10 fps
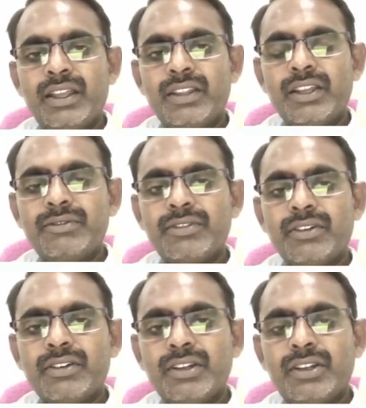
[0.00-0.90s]

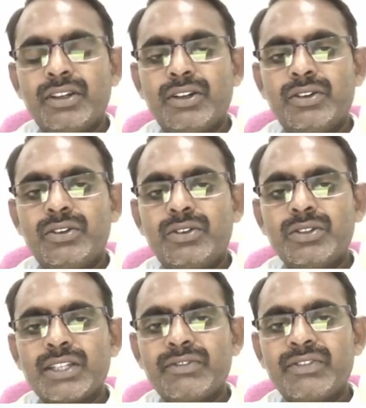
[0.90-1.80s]
Therefore, to
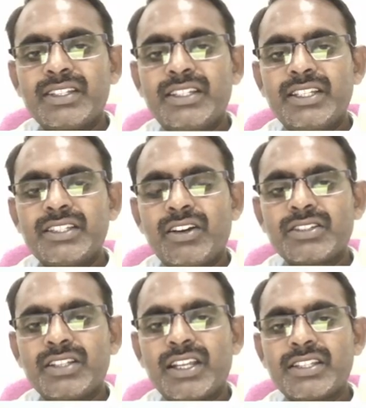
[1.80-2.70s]
suppress these
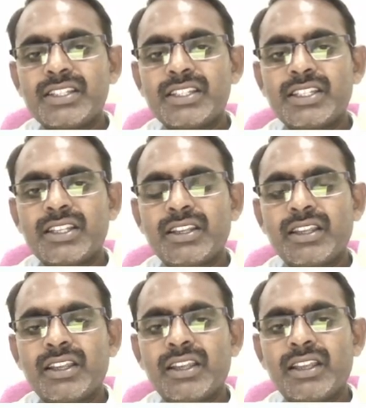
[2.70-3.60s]
oscillations,
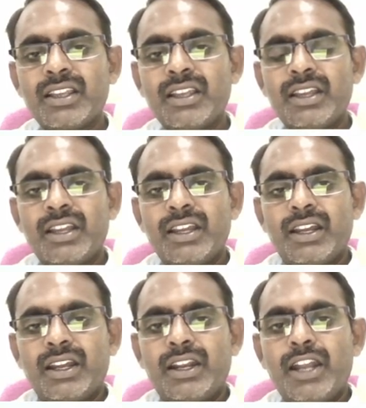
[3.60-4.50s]

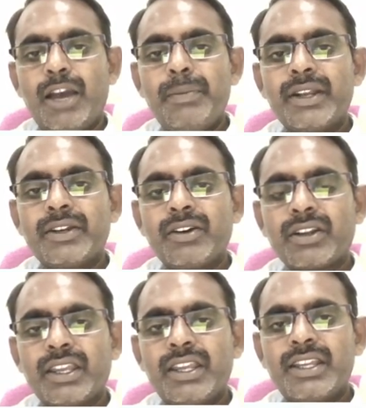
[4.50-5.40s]
damping
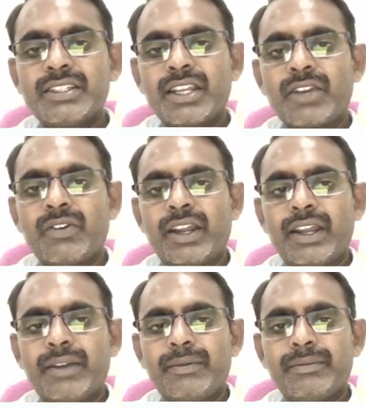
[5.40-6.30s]
torque is required.